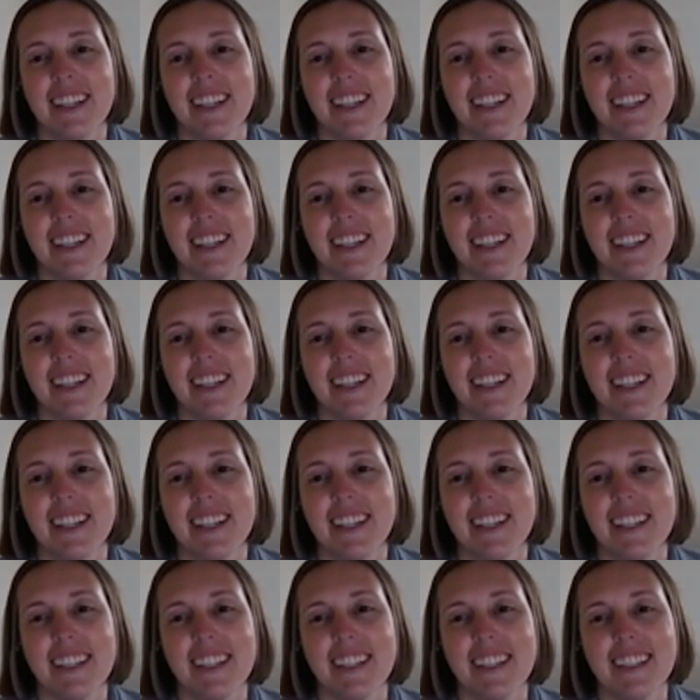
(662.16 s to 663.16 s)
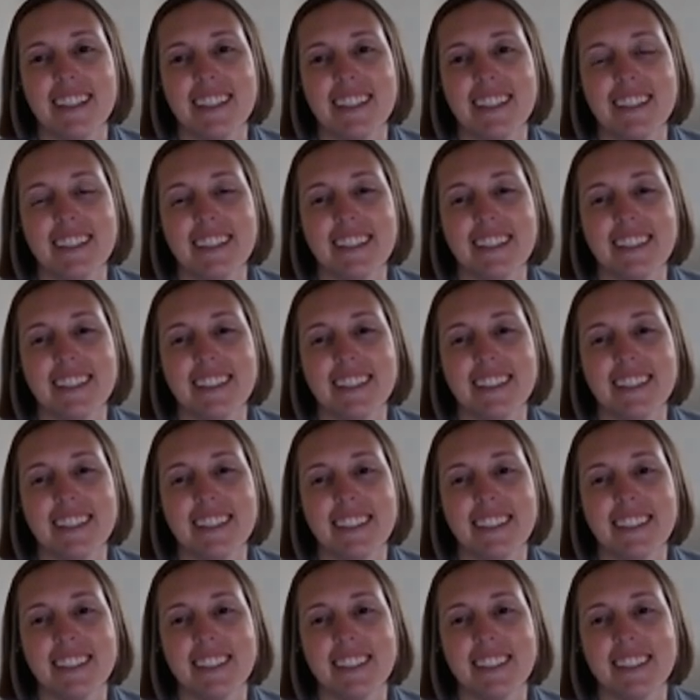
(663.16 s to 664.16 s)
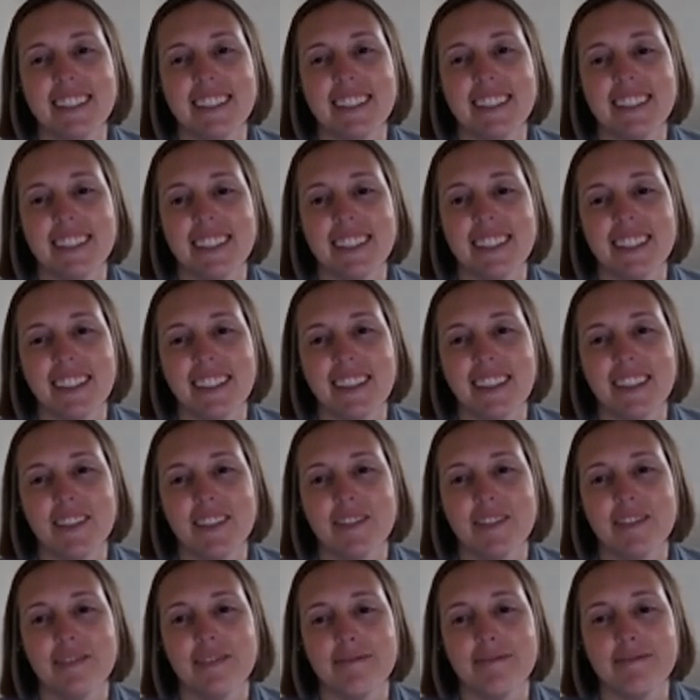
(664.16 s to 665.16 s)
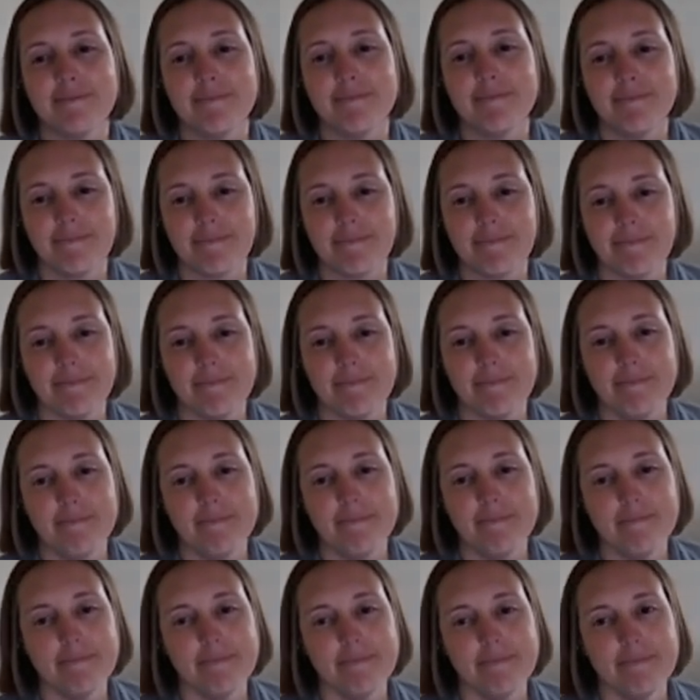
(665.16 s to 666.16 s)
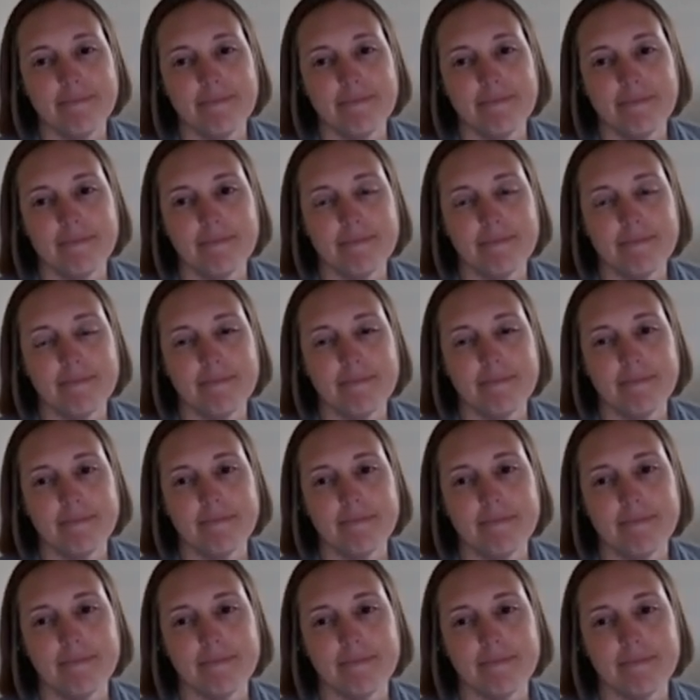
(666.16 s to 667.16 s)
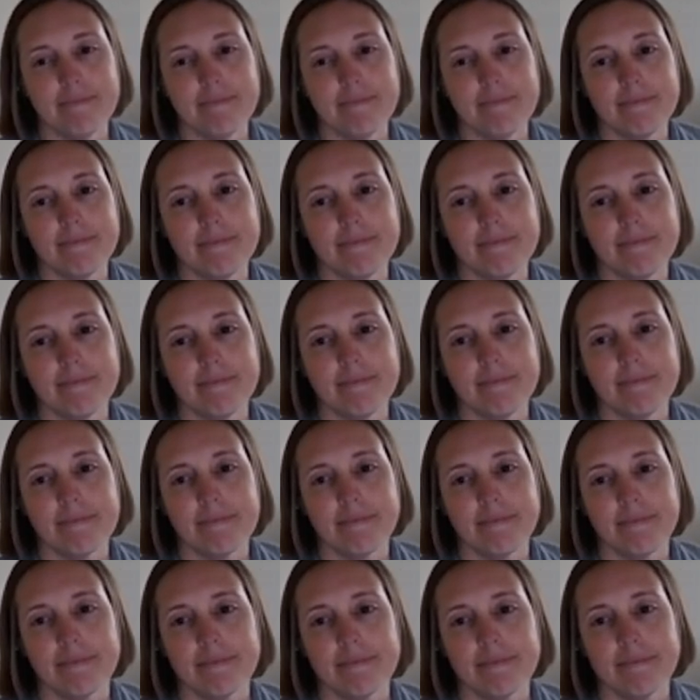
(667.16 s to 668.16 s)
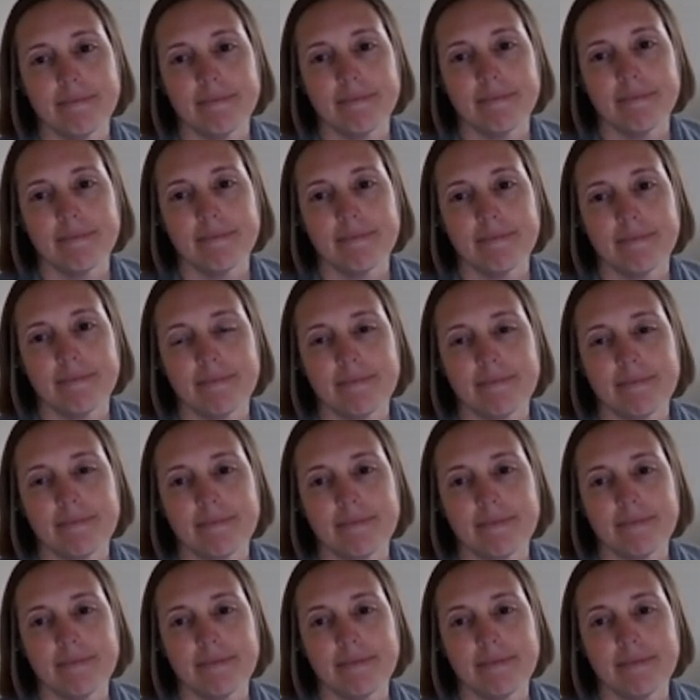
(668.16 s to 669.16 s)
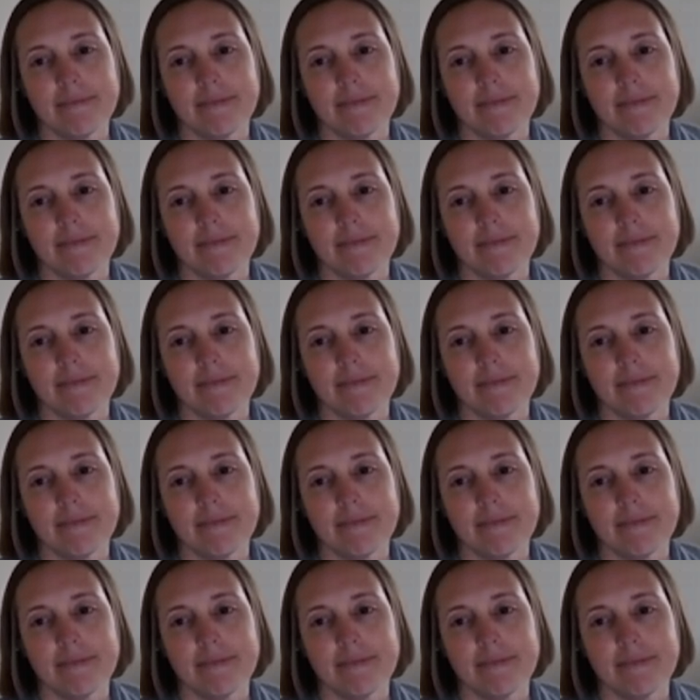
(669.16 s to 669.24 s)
(not speaking)